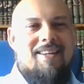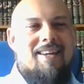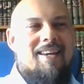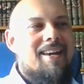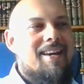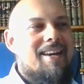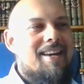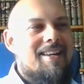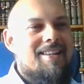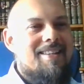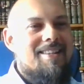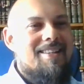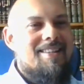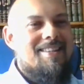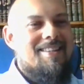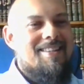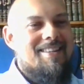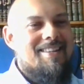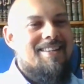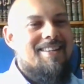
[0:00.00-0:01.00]
Yeah, and
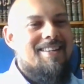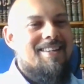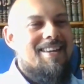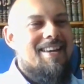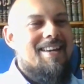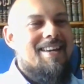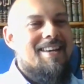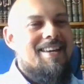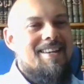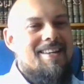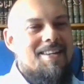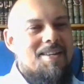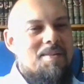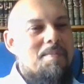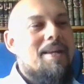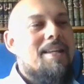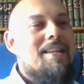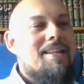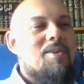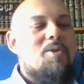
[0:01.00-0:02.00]
Uh, he
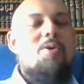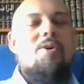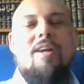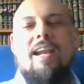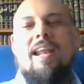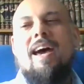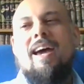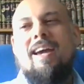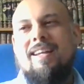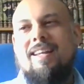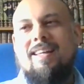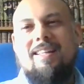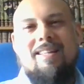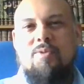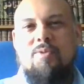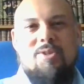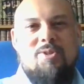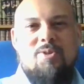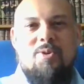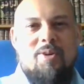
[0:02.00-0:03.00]
made it look like
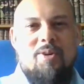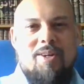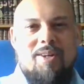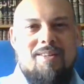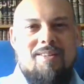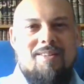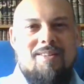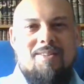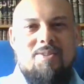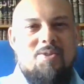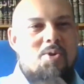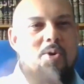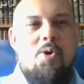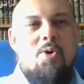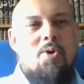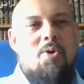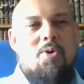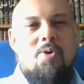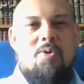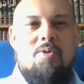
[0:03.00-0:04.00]
there was no
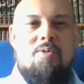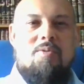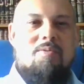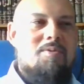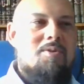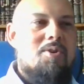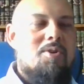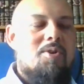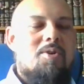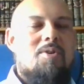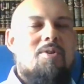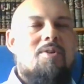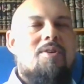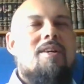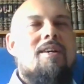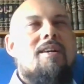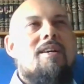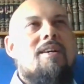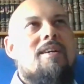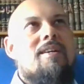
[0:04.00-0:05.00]
no you know
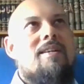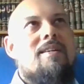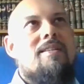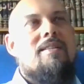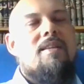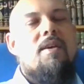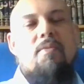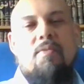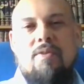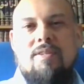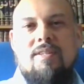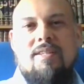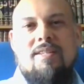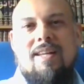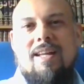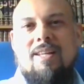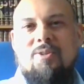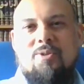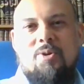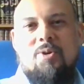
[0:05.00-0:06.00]
uh,
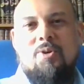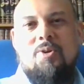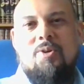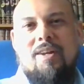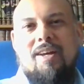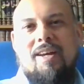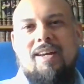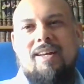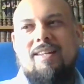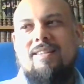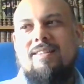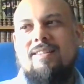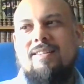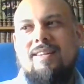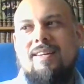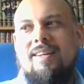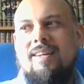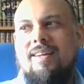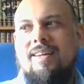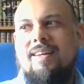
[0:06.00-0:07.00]
differences at all, and
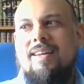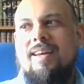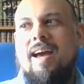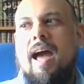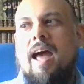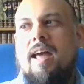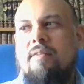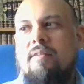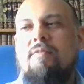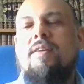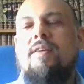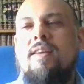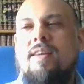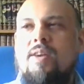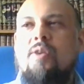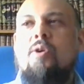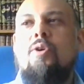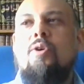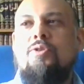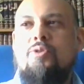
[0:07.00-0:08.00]
I think
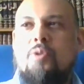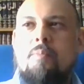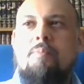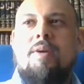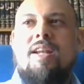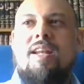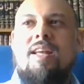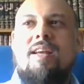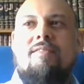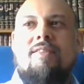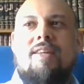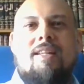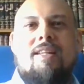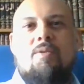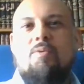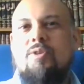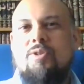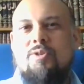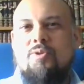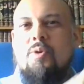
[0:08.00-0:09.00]
he also believed that
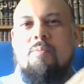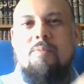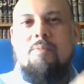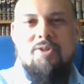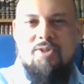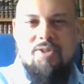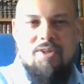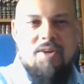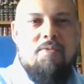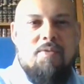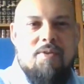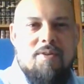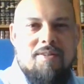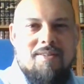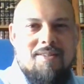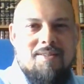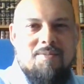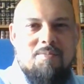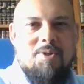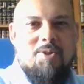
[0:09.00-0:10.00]
there was no much
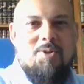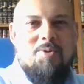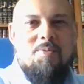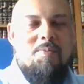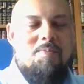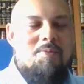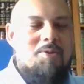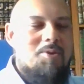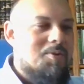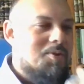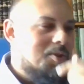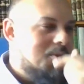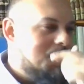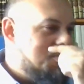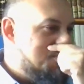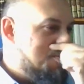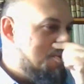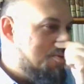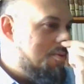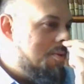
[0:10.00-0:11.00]
difference between, between the
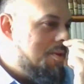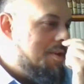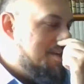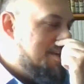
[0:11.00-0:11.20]
two,